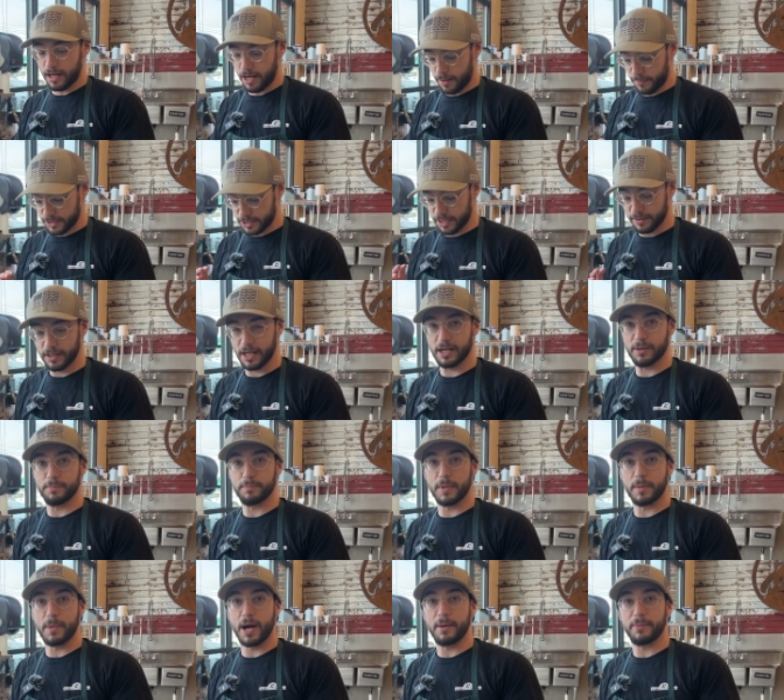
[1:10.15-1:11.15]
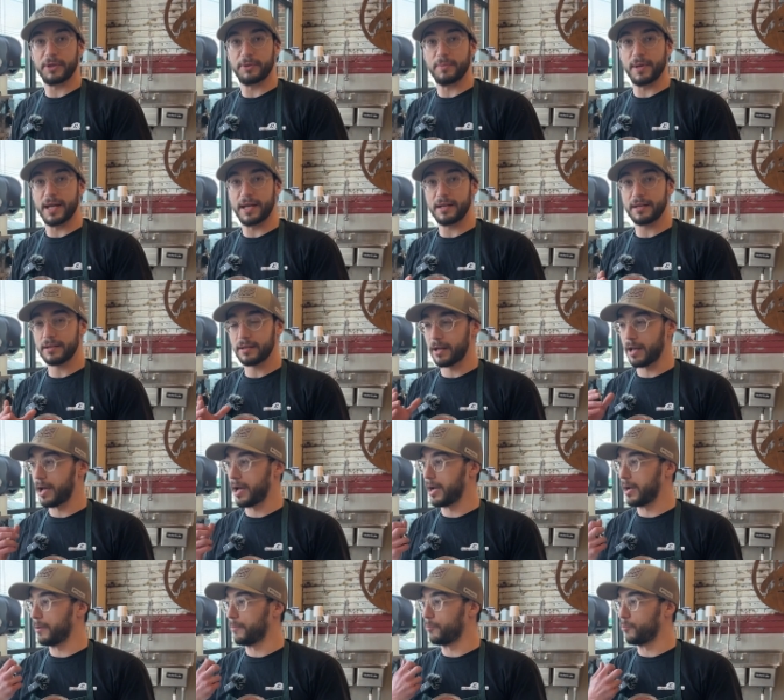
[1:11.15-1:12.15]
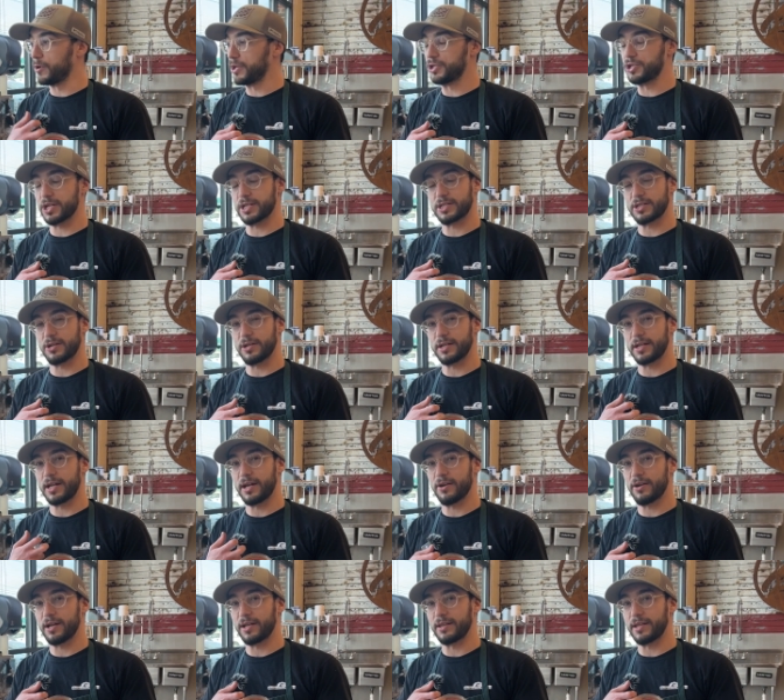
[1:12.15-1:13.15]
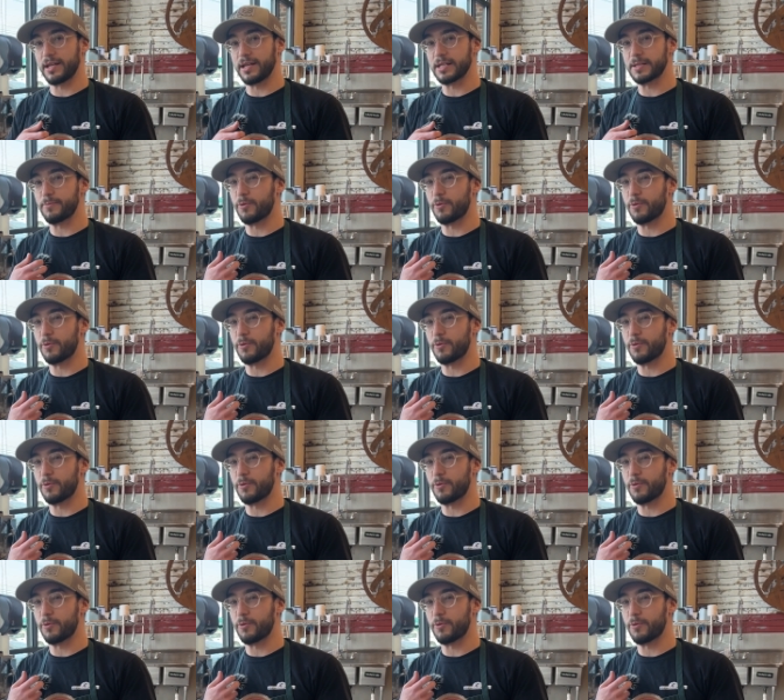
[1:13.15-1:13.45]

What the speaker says: It's kind of out of Monmouth, Maine. We just started carrying these.